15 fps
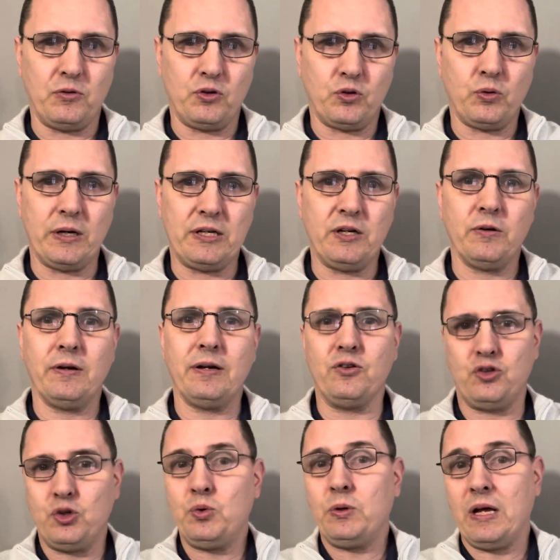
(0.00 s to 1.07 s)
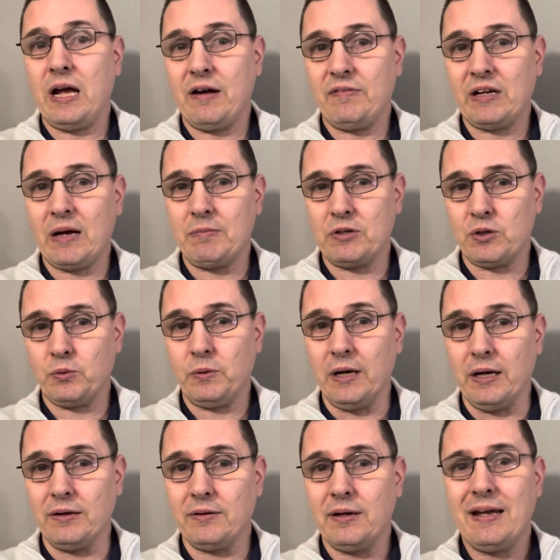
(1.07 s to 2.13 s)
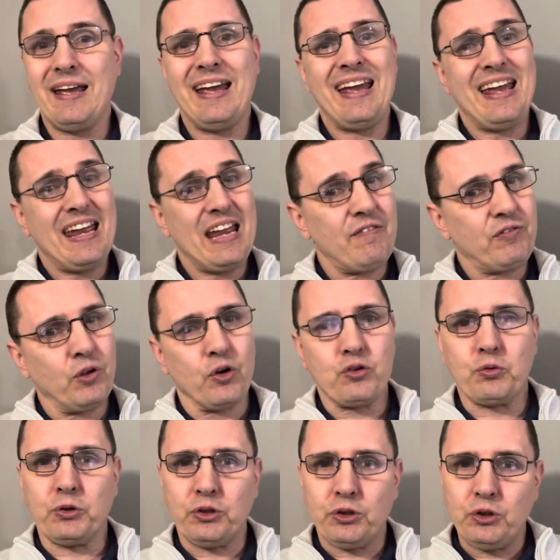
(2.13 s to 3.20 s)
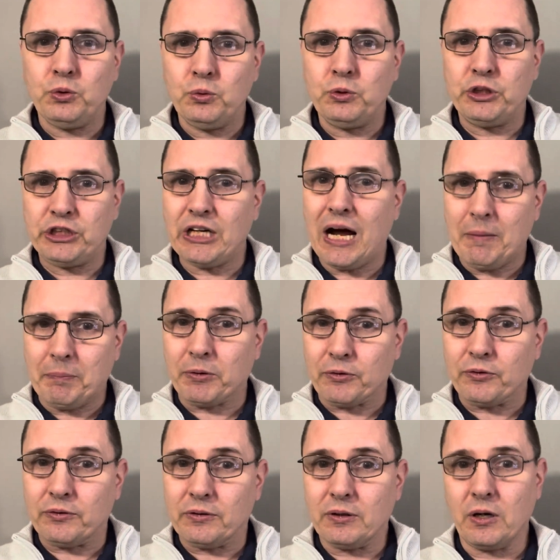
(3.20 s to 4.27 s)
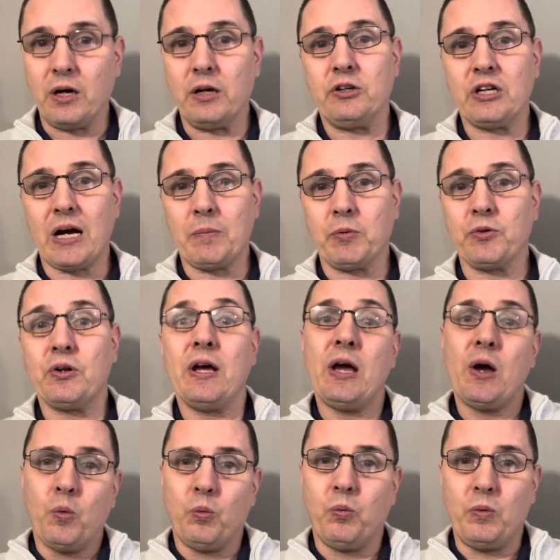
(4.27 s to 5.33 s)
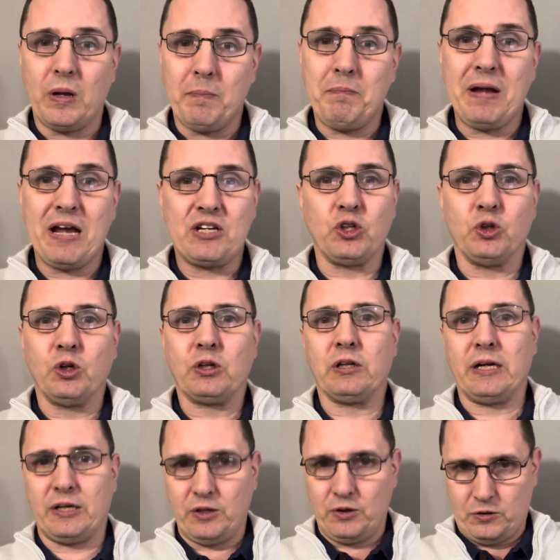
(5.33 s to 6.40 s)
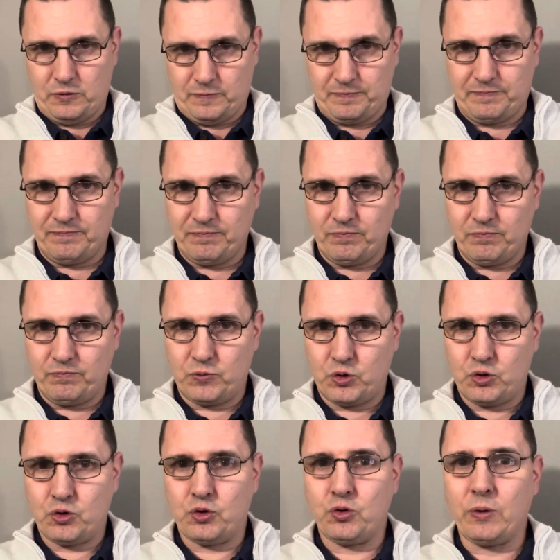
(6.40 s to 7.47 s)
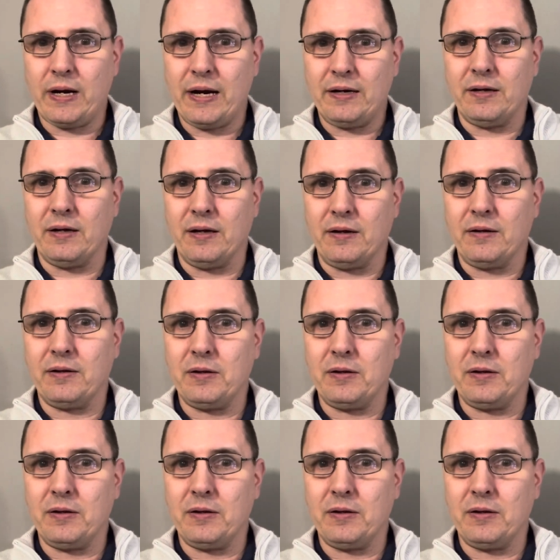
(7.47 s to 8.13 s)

criteria is 2.5 times the rent. If those were 2 shoppers, HUD shoppers, it makes it look like you're trying to